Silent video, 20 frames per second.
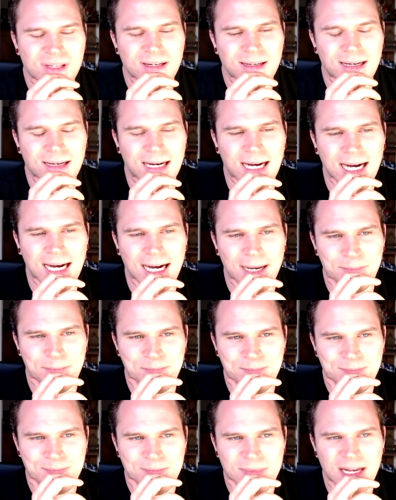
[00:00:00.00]

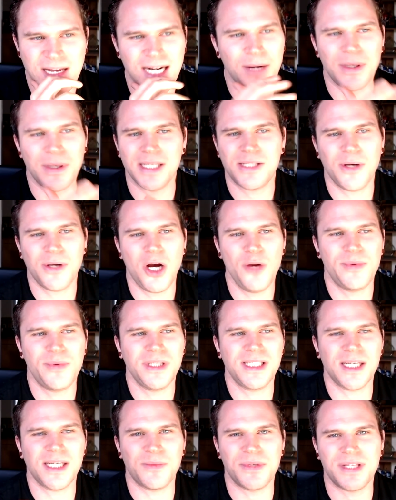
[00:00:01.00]
Anyway, so it
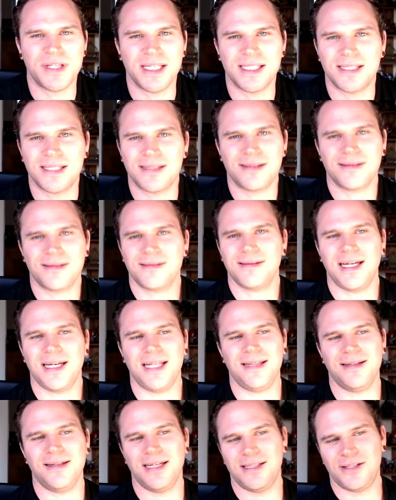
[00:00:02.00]
opens up with this.
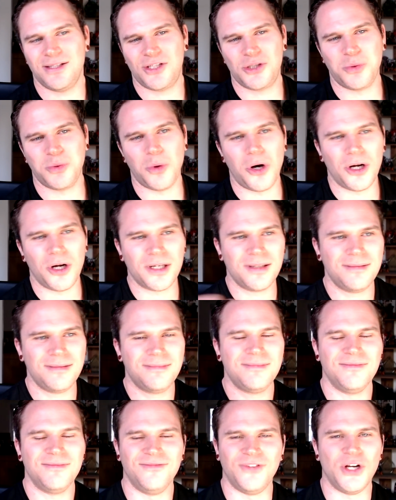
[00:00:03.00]
And Swann
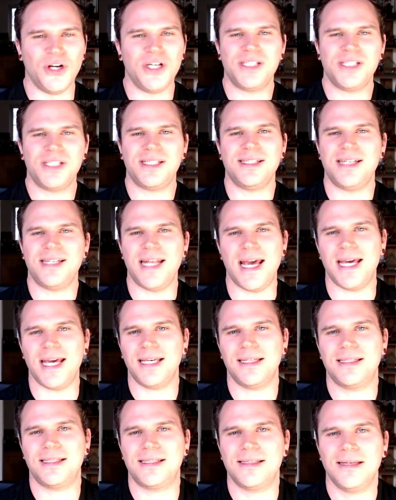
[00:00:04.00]
versus
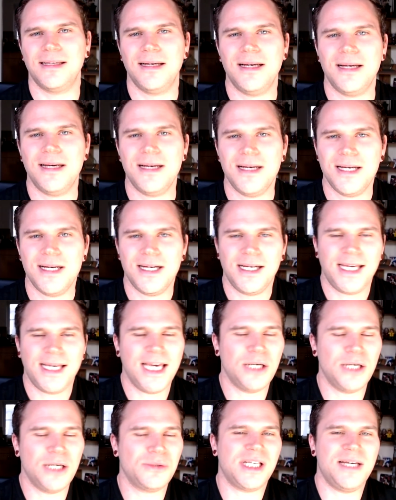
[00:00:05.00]
Nyx.
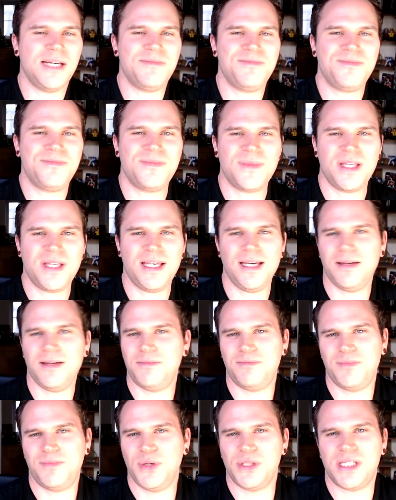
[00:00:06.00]
Kills him.
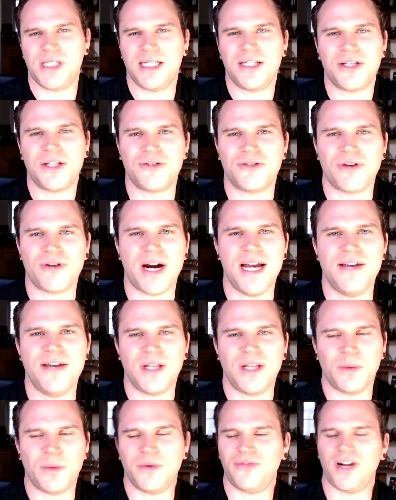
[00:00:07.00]
Puts him to the grave. And
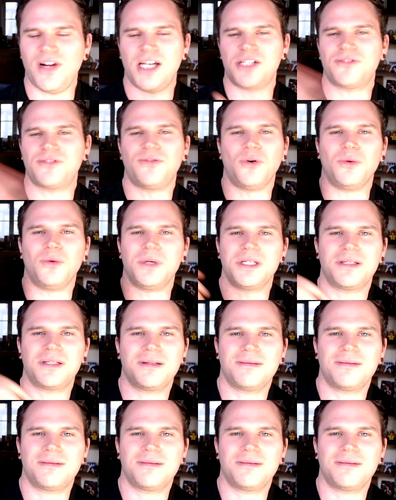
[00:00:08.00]
then we flash forward,